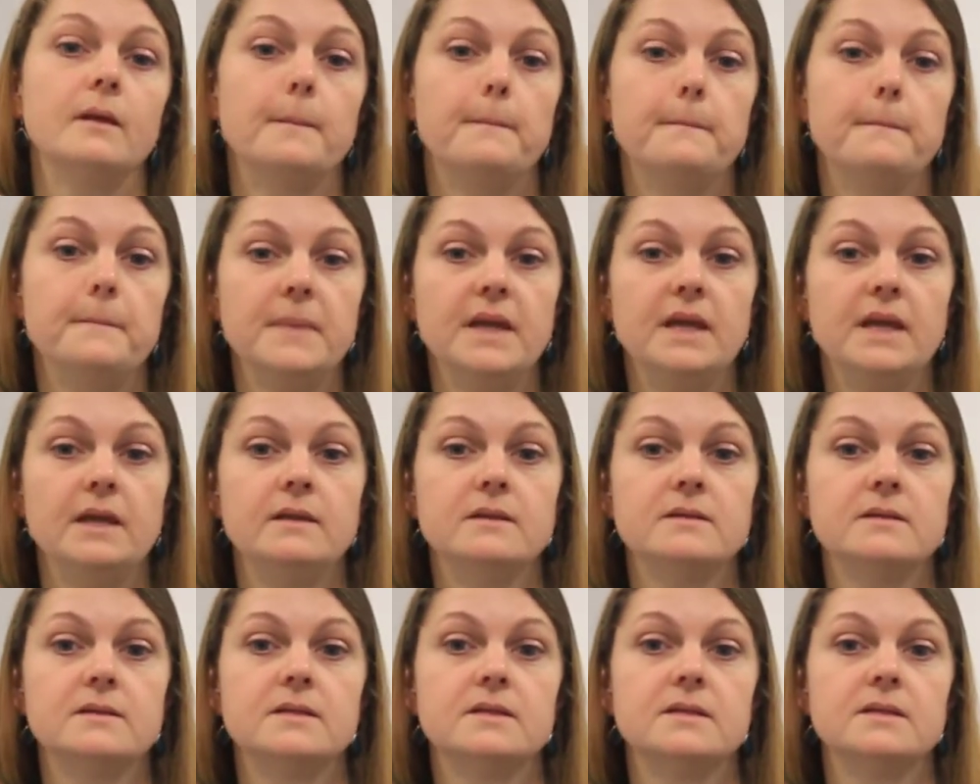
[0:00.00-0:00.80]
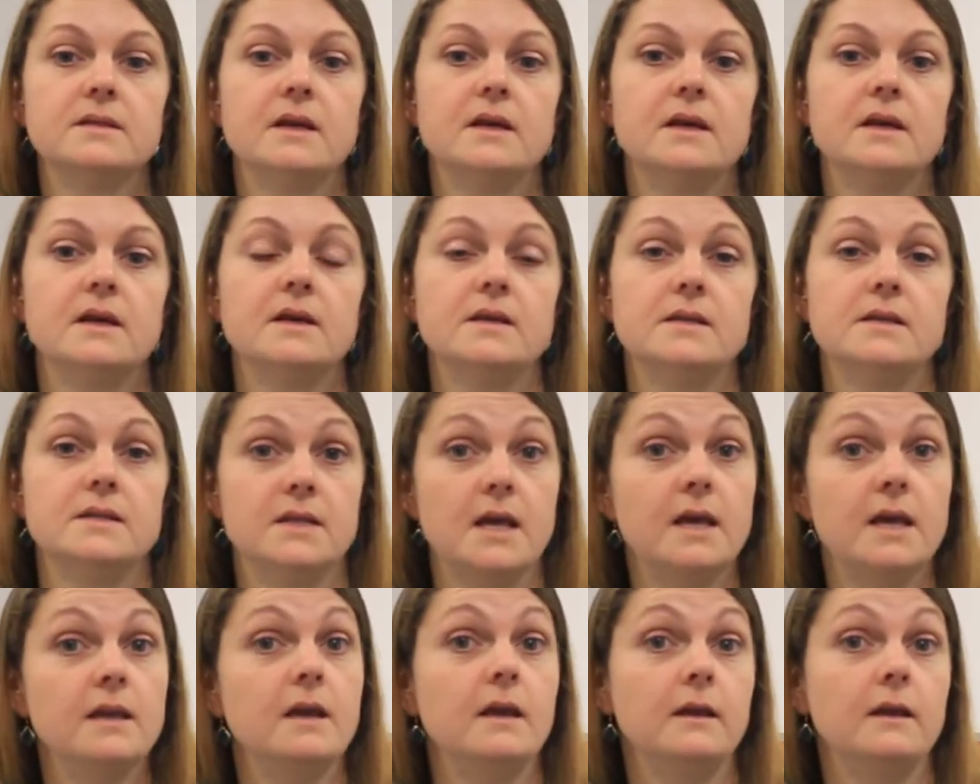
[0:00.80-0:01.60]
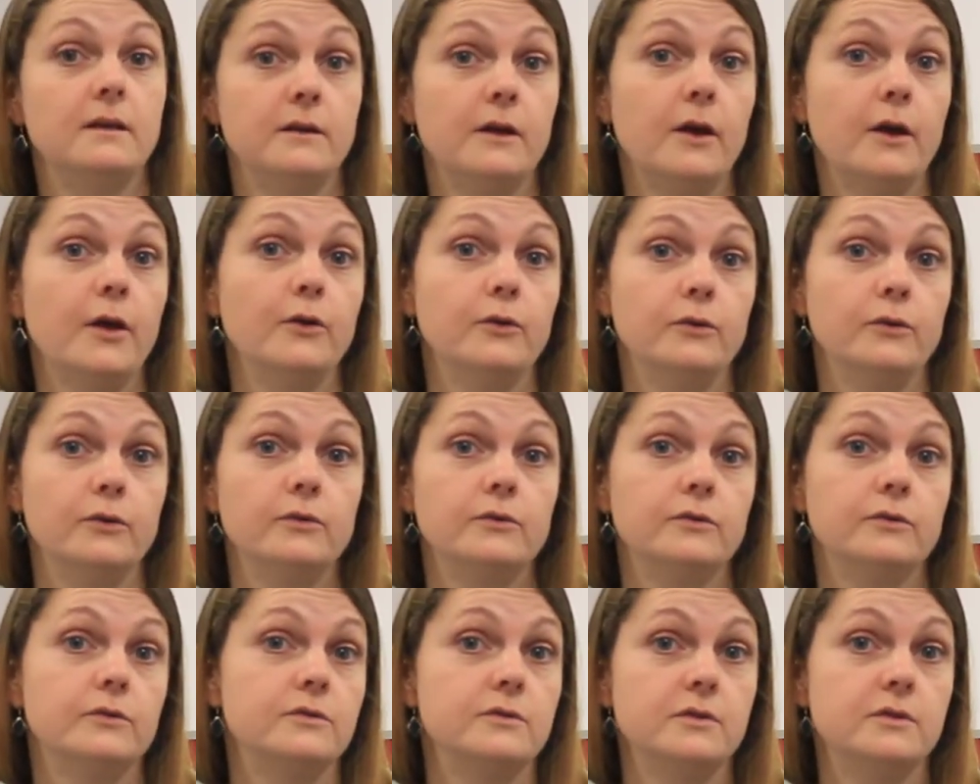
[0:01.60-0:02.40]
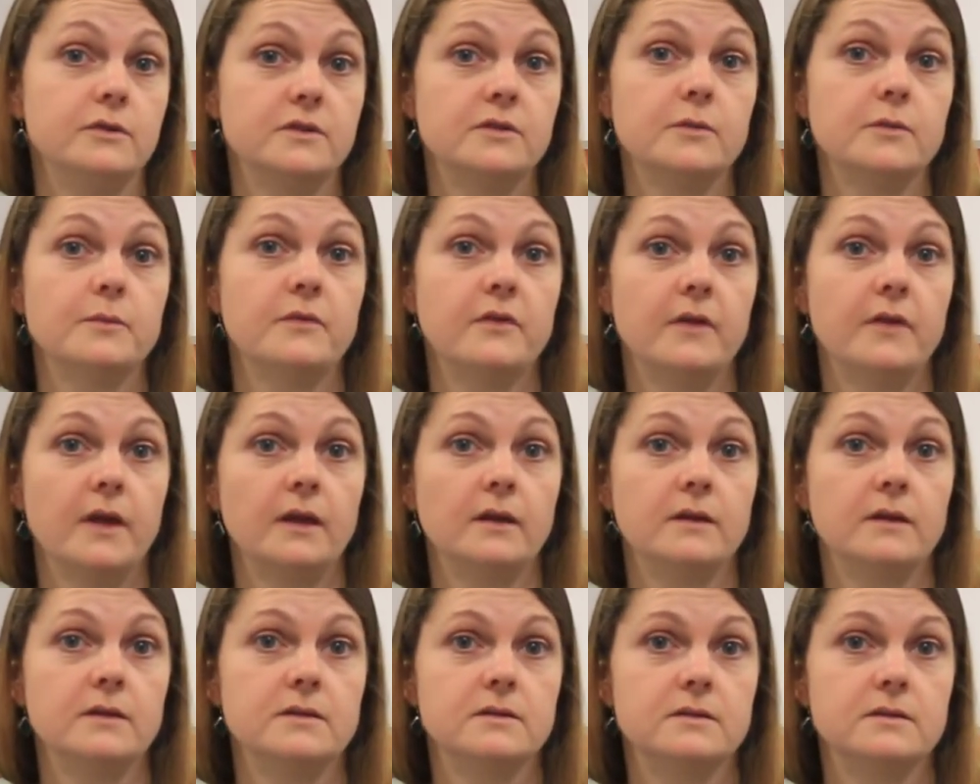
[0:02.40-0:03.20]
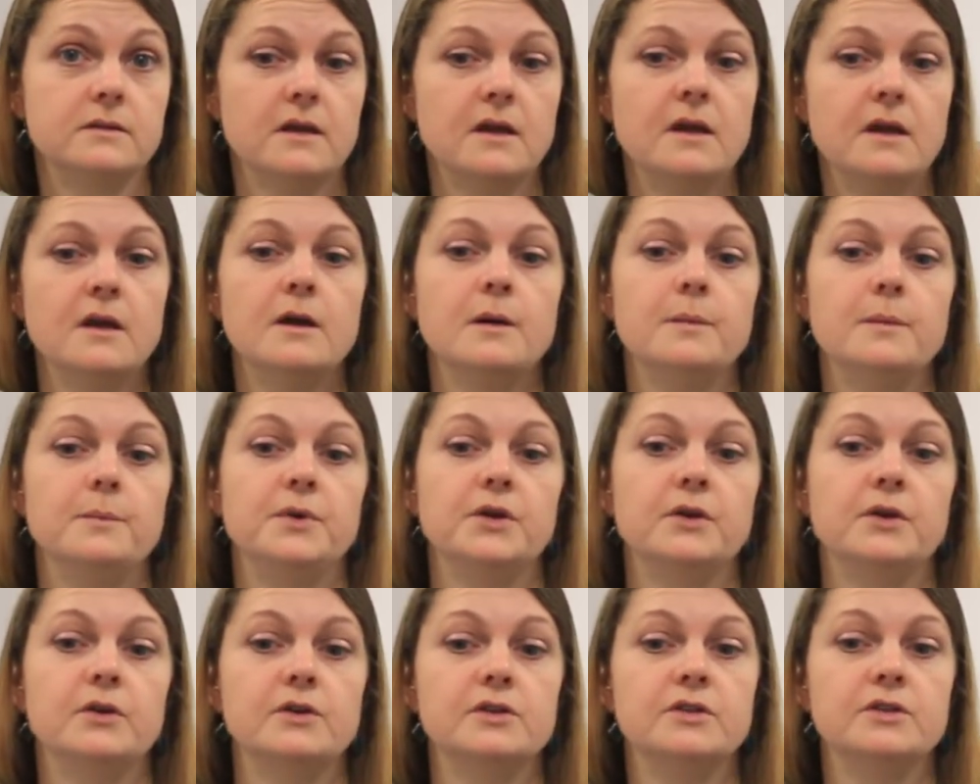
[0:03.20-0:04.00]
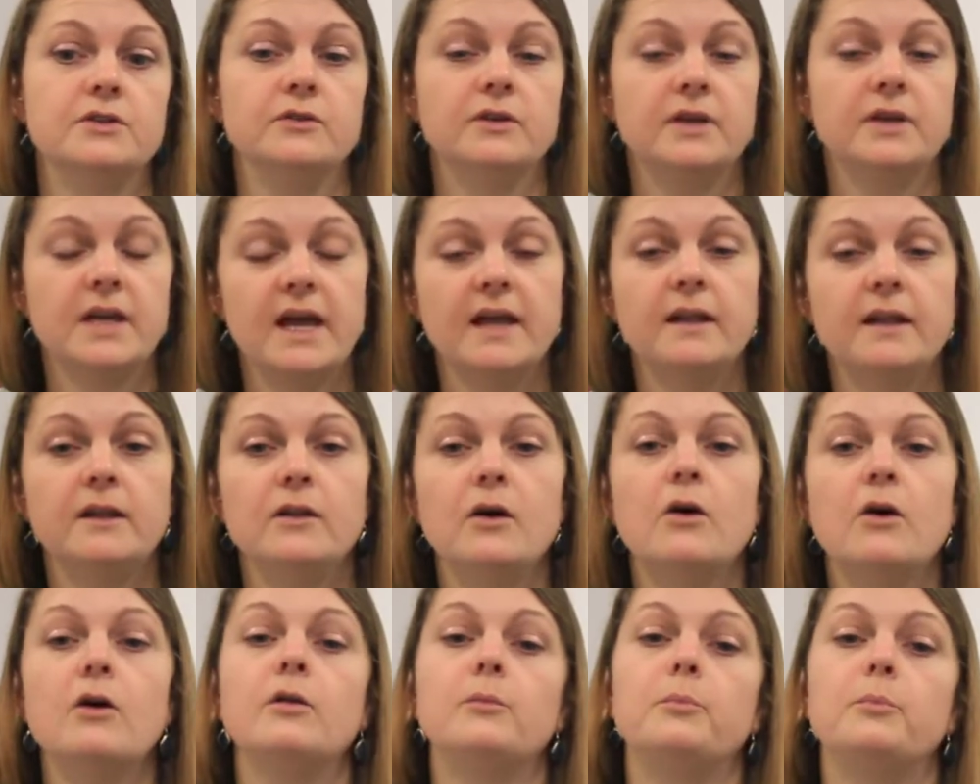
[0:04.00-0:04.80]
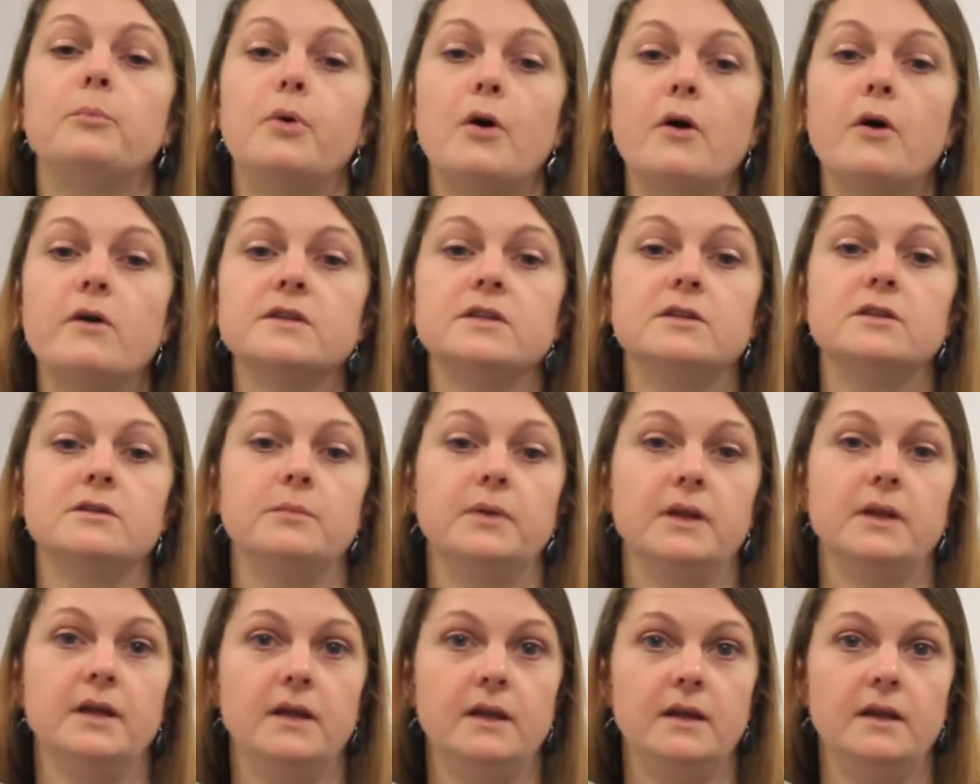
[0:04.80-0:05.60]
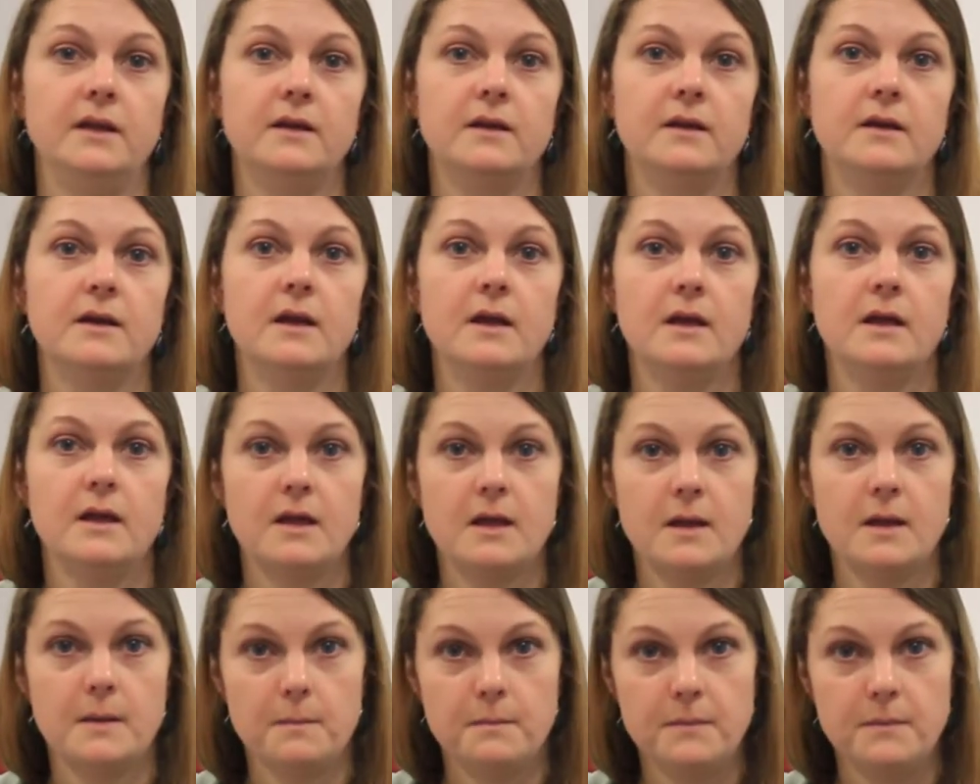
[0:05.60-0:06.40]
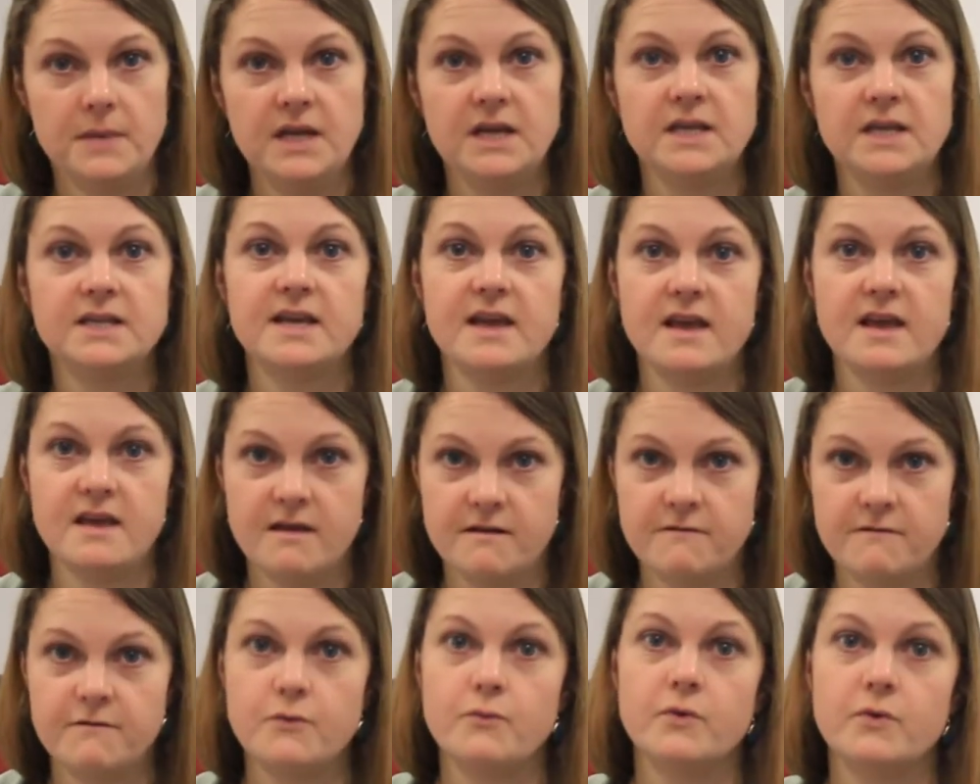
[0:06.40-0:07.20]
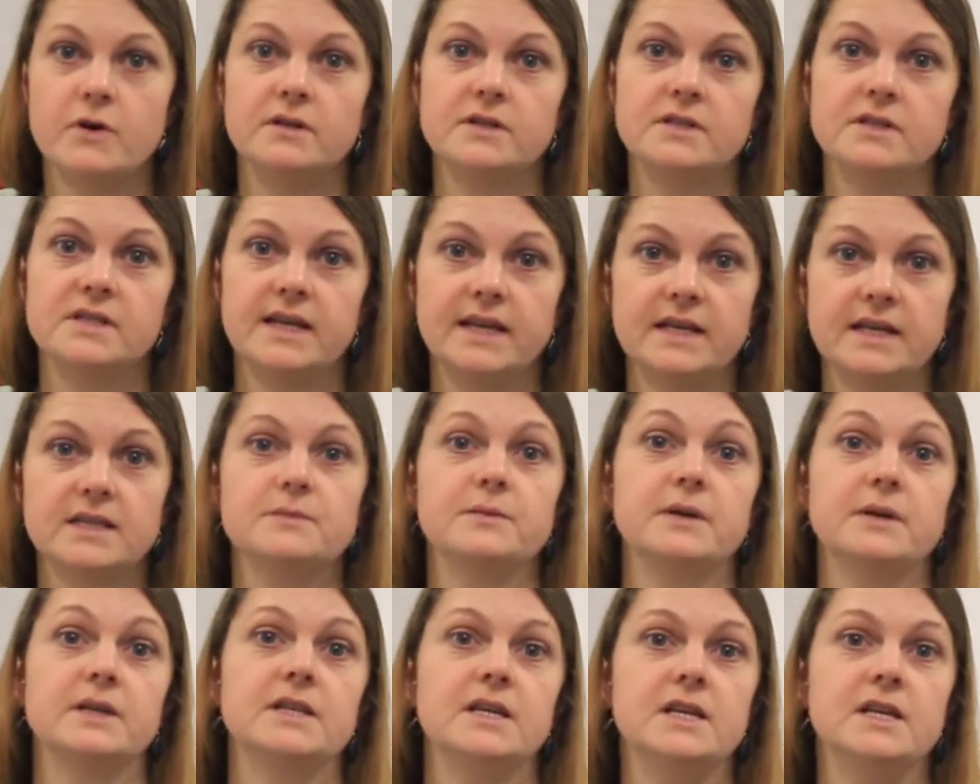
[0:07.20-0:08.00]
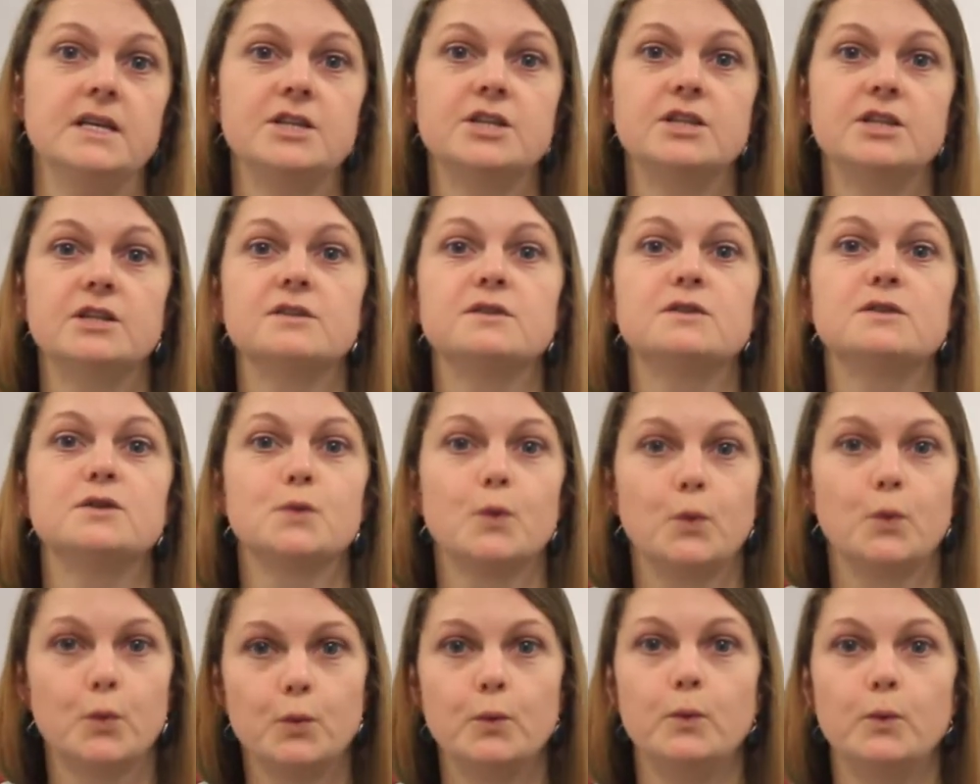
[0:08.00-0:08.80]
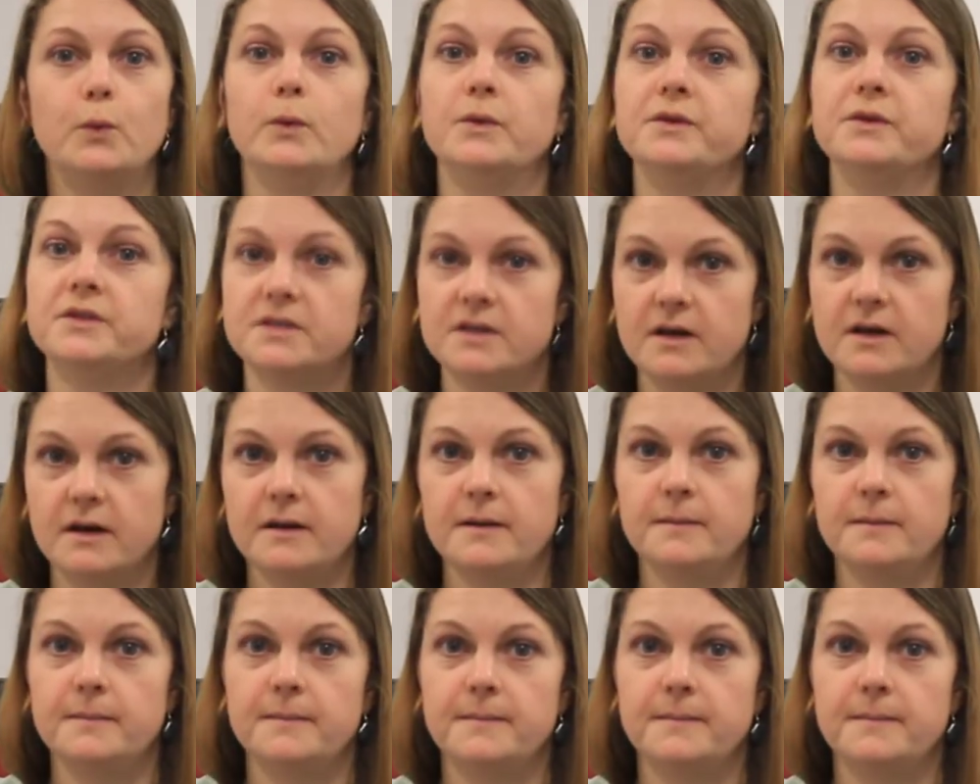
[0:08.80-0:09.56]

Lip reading: means saying no to some things, because you cannot possibly meet everyone's expectations all the time.